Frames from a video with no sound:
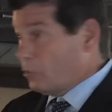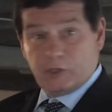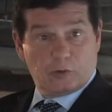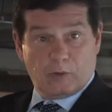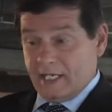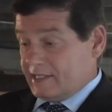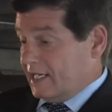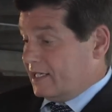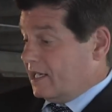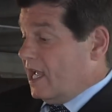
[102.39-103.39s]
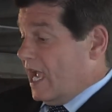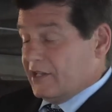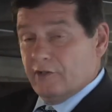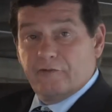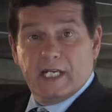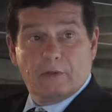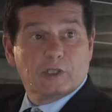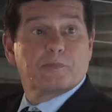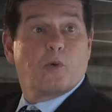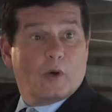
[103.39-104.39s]
which is what I did, and the reading
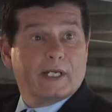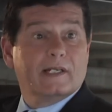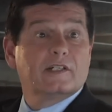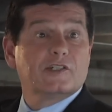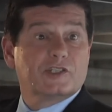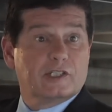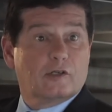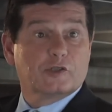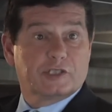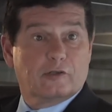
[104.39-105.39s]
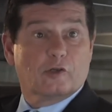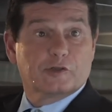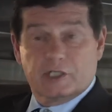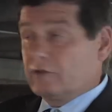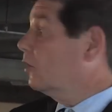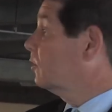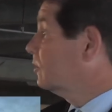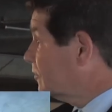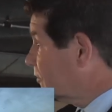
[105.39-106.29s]
was 0.000.